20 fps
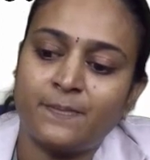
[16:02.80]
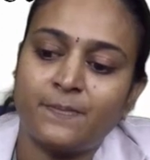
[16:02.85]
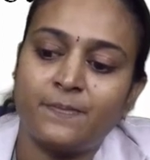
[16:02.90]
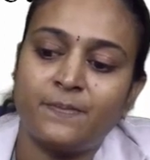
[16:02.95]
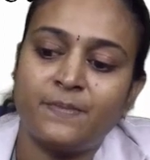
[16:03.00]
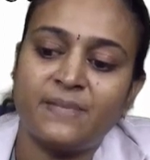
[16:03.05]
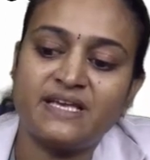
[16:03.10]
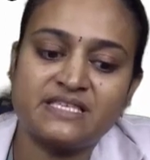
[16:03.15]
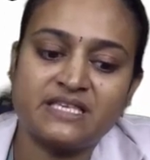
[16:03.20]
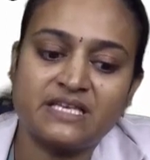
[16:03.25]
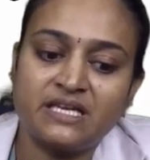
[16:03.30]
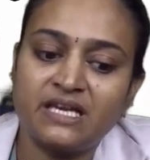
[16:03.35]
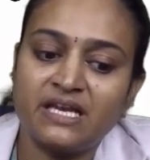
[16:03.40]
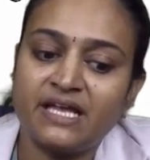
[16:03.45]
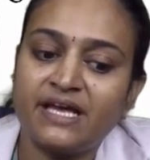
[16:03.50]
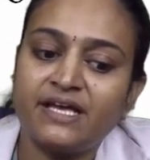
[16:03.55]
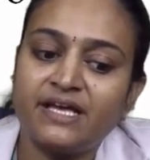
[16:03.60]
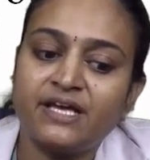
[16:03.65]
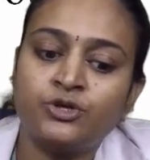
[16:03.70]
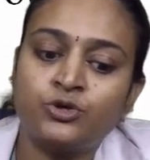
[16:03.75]
the basal
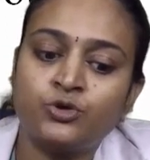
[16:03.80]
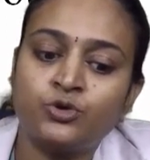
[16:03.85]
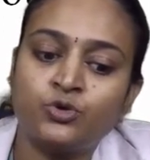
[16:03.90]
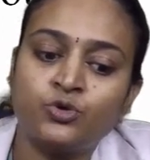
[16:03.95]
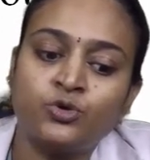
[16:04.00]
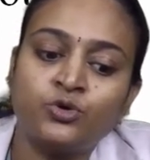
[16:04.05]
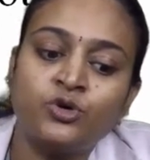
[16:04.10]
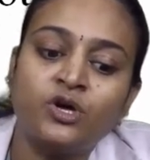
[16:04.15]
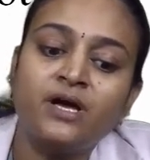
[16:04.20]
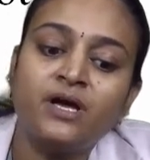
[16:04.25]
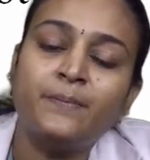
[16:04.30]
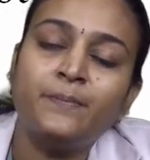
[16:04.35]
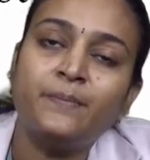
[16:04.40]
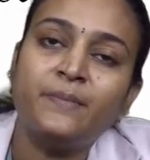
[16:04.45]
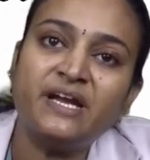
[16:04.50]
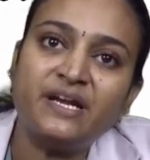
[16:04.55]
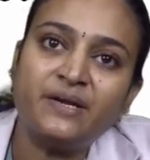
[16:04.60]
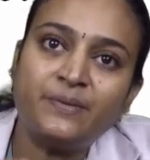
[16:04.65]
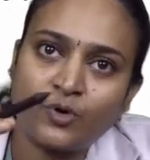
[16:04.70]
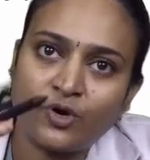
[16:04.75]
layer to
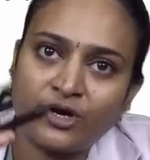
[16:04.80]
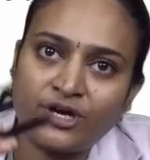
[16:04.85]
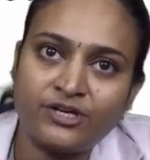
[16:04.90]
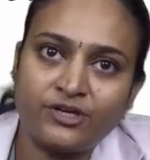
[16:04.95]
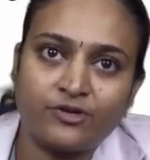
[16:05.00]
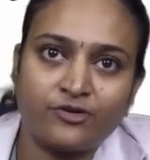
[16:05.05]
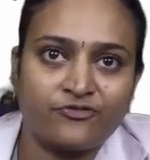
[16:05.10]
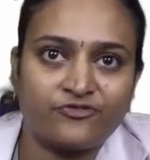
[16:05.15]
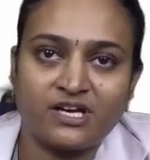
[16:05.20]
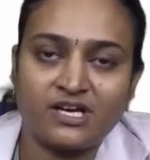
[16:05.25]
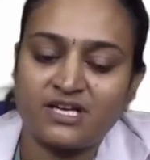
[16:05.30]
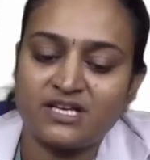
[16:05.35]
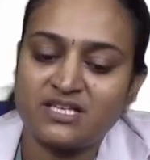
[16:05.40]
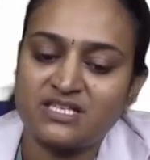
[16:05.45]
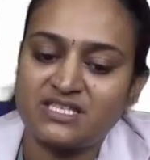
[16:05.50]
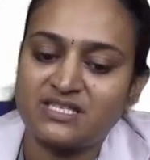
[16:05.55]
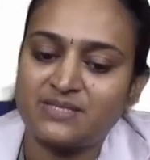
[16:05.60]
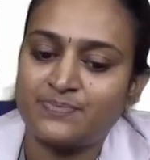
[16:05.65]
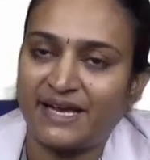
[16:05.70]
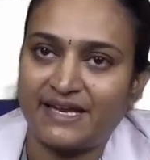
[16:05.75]
midpoint of the
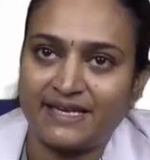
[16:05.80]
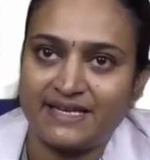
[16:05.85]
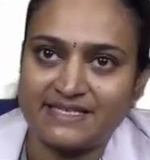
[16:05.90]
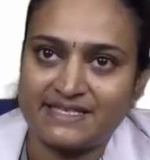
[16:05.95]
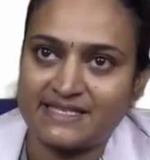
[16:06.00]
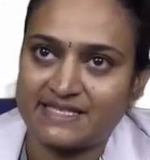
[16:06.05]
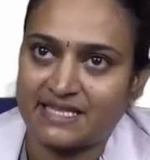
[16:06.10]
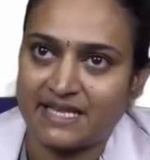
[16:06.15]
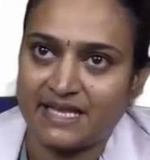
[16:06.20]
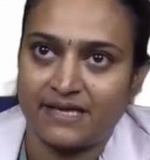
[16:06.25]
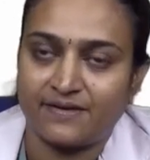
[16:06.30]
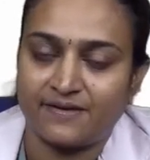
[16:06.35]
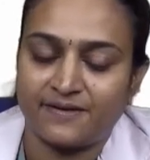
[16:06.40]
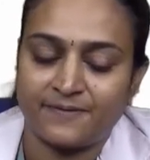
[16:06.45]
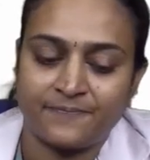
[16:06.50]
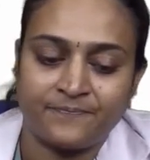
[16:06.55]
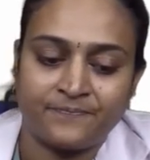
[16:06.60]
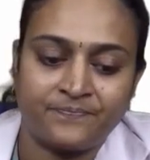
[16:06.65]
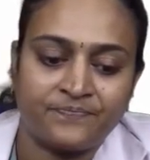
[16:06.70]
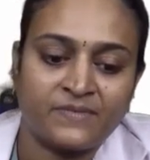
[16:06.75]
spinous
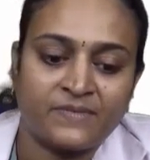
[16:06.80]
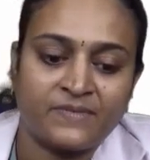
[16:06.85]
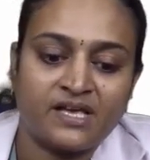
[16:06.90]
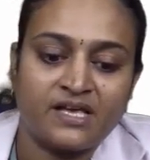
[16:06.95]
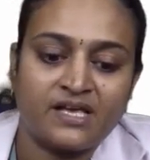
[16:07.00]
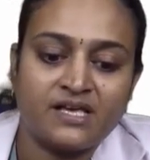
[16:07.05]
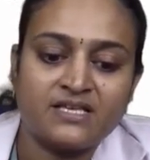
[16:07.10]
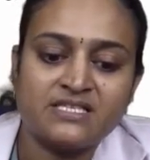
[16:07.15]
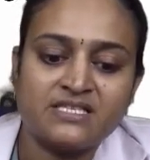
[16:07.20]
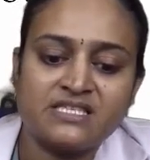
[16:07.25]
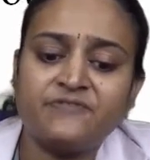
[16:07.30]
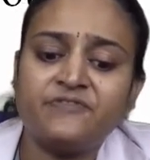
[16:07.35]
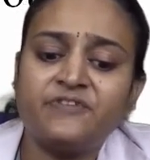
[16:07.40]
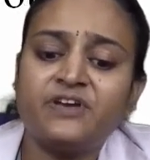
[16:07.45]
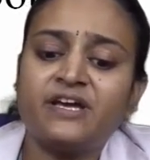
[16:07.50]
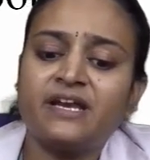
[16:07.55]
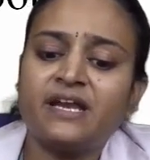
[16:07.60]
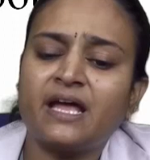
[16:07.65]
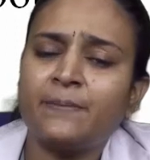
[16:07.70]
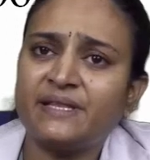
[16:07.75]
layer.
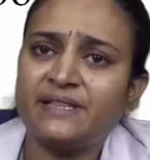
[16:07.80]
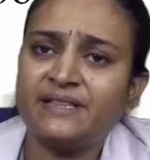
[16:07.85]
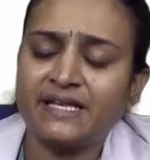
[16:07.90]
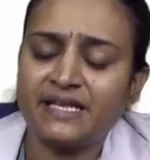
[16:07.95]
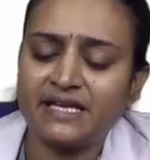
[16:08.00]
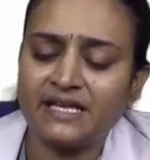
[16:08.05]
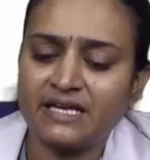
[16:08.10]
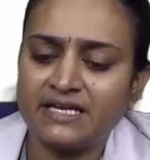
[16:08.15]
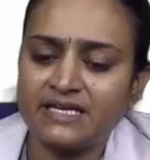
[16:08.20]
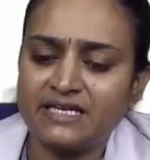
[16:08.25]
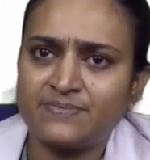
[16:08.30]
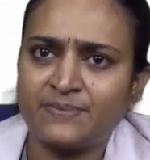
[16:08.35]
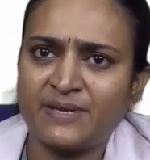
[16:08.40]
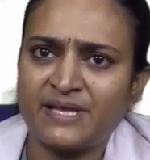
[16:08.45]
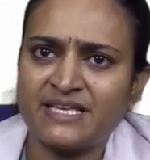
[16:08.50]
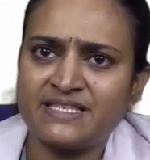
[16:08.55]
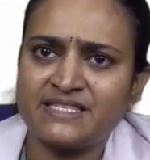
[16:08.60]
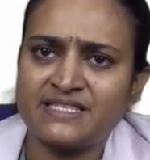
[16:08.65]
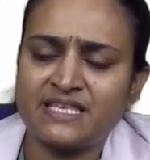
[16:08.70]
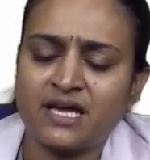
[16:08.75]
Severe epithelial
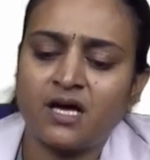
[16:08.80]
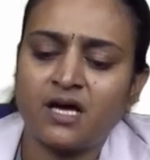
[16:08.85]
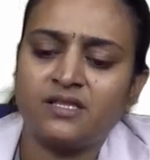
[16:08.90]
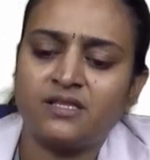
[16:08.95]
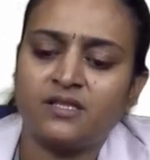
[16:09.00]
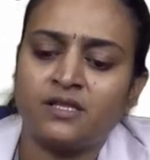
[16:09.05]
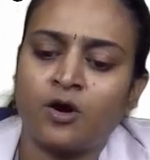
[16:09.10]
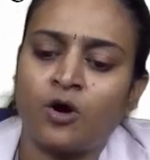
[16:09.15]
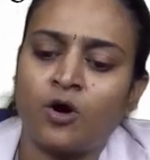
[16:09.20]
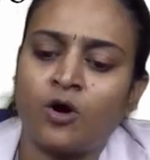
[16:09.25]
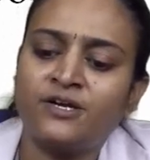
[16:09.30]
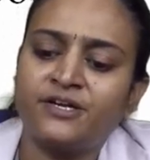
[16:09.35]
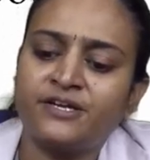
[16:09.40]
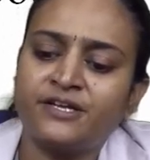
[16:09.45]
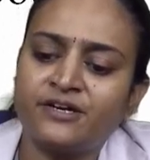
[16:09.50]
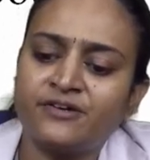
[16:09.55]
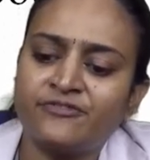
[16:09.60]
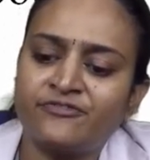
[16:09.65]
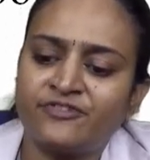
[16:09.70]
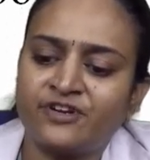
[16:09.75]
dysplasia, the
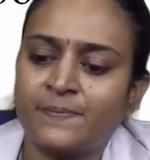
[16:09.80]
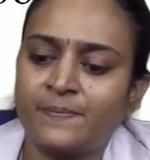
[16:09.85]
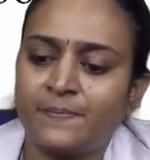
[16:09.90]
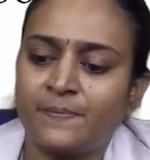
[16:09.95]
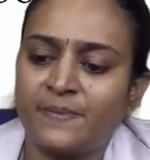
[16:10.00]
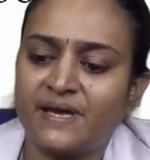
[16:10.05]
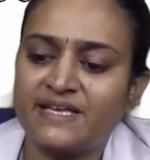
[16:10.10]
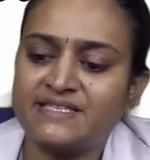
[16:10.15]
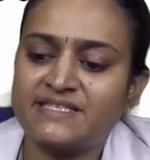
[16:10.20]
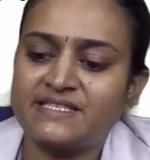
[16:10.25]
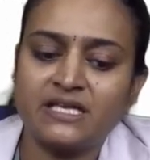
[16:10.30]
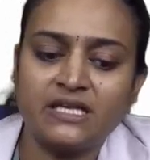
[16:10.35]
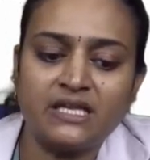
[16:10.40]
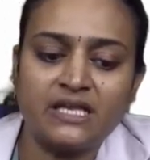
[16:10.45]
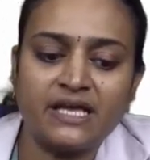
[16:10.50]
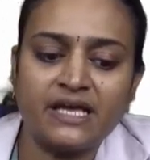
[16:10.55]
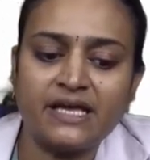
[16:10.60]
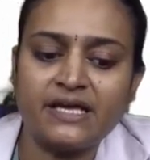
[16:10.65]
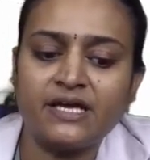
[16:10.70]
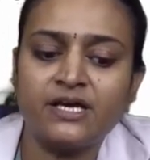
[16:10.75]
alter from basal
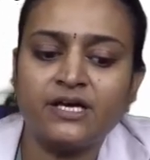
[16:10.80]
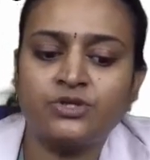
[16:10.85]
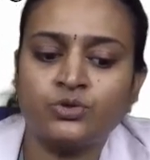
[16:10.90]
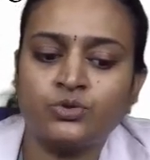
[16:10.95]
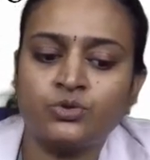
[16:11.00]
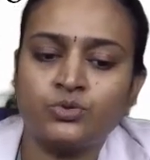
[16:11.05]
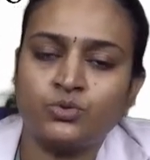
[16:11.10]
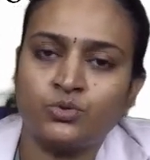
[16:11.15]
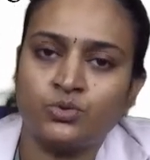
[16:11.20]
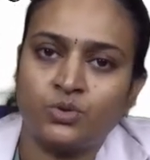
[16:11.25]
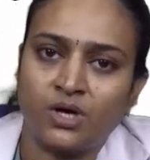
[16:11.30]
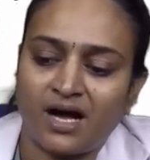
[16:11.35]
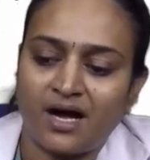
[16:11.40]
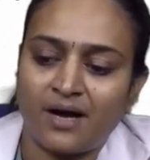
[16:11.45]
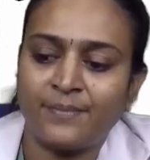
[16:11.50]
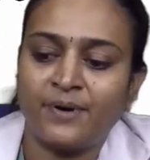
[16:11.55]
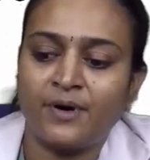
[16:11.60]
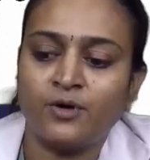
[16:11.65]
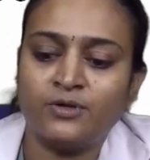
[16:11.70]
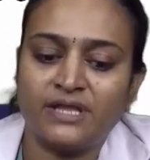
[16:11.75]
layer to
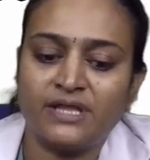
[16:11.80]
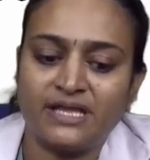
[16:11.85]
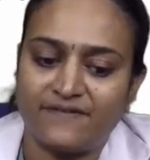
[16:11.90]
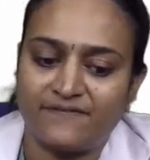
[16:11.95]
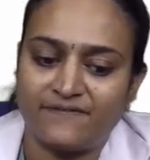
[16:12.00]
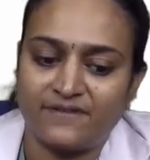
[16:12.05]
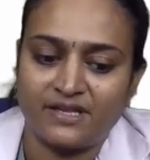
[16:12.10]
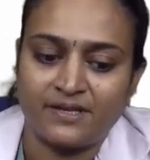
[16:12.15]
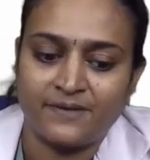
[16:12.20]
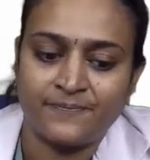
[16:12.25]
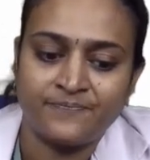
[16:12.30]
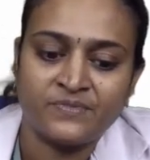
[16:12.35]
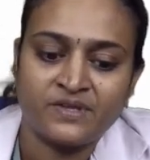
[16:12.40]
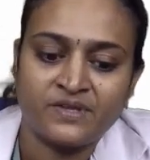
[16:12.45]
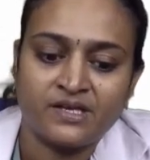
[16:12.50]
above the level.